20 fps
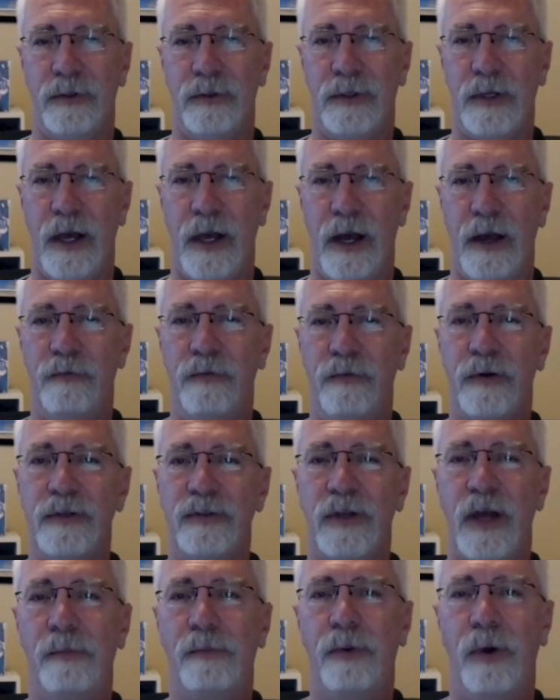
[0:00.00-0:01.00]
Okay, for
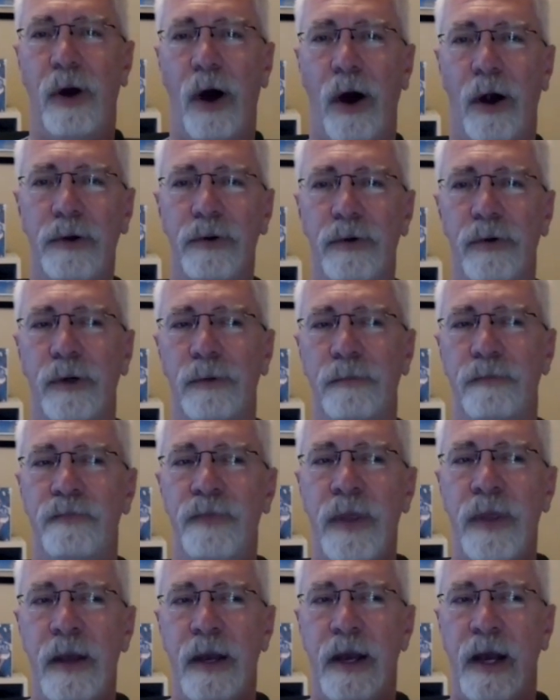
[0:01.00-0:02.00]
example, our group
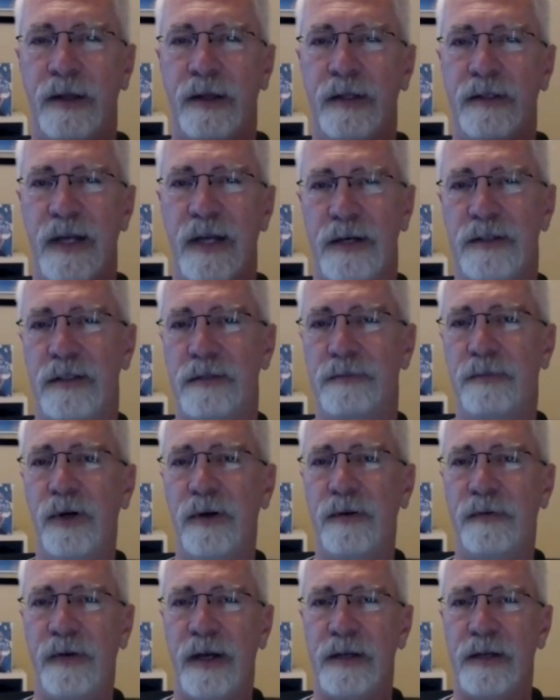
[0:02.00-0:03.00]
at the Texas
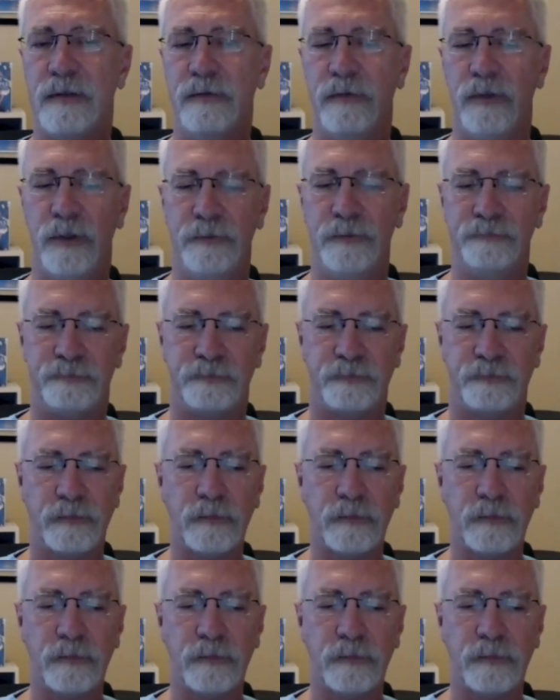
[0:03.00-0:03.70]
Book Festival,